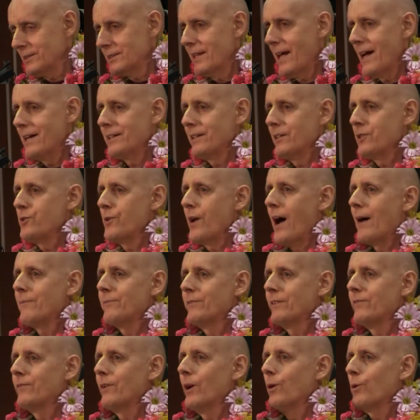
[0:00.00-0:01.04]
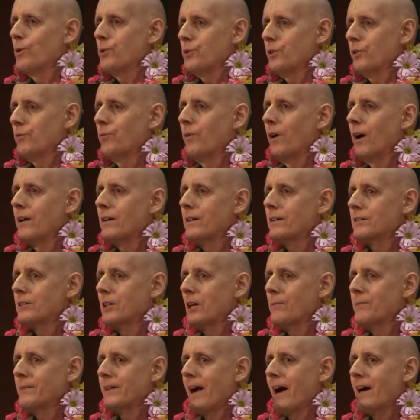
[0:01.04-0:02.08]
Just like a drop of ocean water
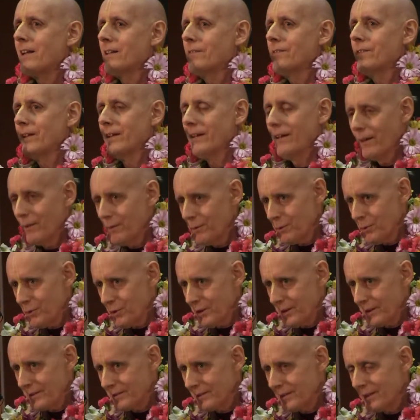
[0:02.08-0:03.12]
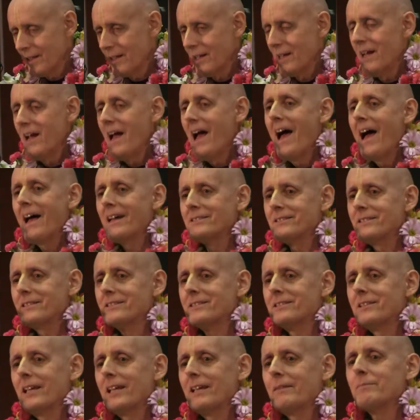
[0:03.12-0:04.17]
coming out of the ocean has the
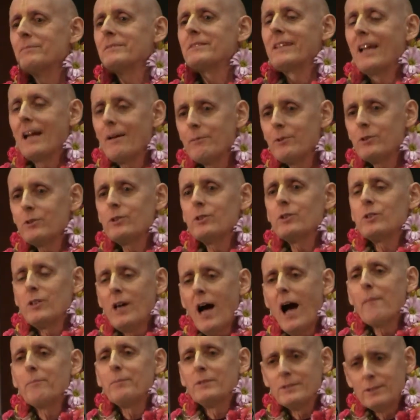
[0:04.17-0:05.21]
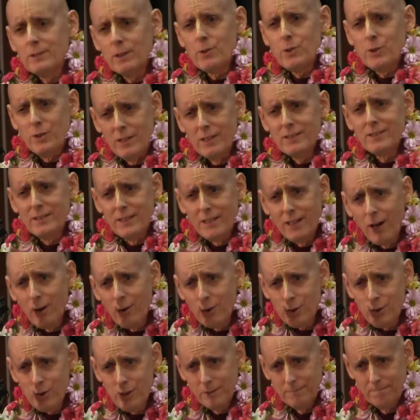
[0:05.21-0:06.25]
same chemical composition as the
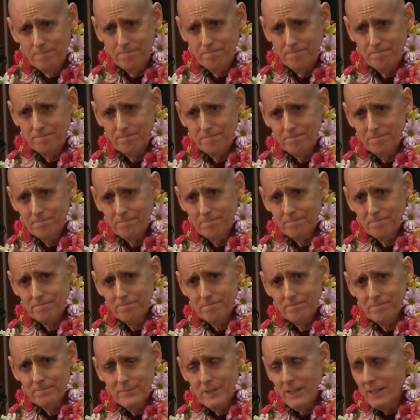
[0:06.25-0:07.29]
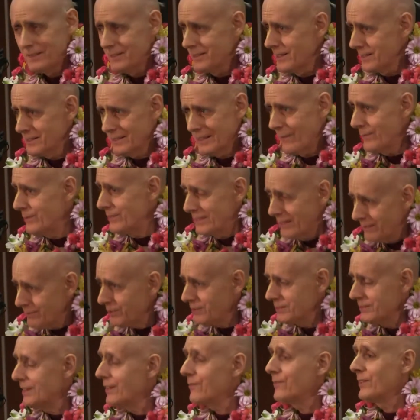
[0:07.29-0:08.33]
ocean. It doesn't
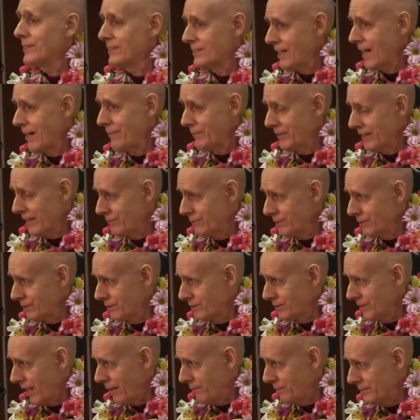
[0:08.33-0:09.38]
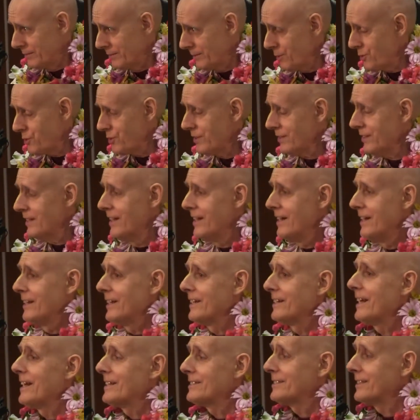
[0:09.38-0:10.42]
have different chemical composition.
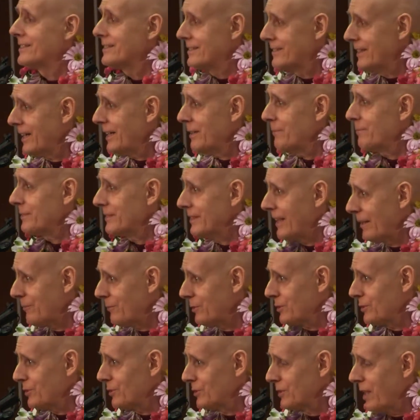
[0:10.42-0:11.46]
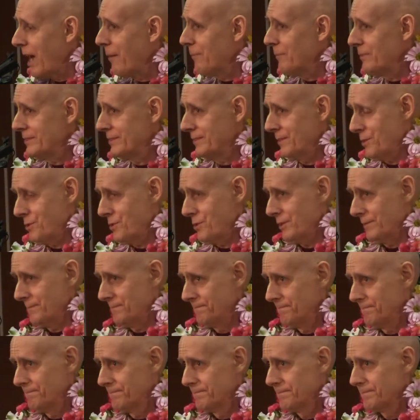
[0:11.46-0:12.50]
It has the same chemical
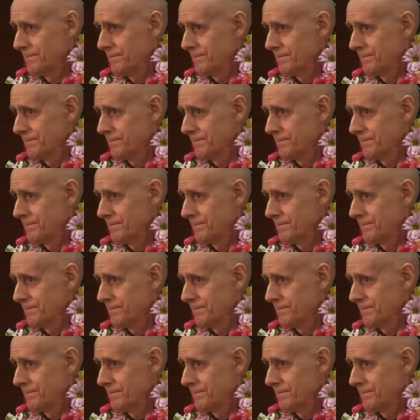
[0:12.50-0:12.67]
composition.